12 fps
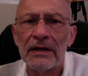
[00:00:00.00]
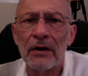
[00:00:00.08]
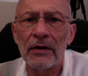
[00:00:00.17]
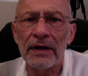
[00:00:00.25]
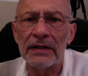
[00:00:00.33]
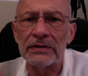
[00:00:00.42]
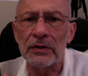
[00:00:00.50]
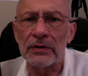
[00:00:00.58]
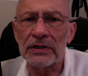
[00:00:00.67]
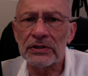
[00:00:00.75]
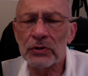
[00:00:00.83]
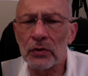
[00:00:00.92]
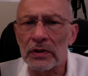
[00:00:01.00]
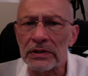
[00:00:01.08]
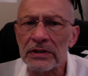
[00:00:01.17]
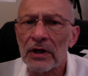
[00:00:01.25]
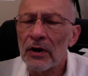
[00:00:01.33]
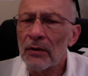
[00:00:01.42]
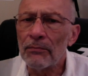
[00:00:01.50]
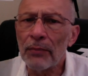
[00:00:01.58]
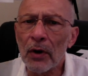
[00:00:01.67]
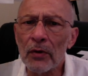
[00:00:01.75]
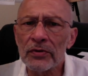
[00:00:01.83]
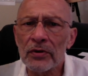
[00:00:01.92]
Okay, so the source,
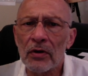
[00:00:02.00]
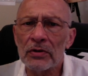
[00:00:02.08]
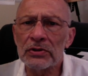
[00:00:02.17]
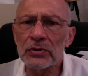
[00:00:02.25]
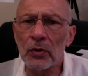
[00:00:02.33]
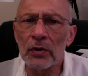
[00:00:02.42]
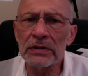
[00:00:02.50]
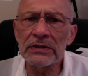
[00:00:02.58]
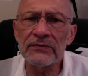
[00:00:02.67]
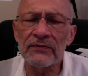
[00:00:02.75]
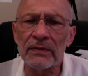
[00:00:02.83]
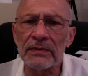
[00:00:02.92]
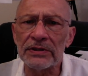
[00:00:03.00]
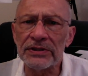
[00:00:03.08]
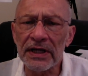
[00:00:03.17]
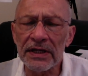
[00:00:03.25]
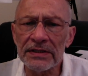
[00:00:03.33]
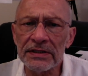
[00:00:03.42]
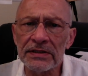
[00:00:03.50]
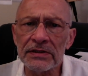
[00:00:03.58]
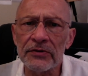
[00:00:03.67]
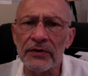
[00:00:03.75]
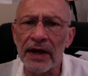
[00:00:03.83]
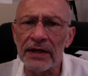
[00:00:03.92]
both source from the Genesis
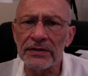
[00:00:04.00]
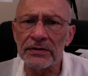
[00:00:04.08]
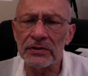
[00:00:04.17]
creation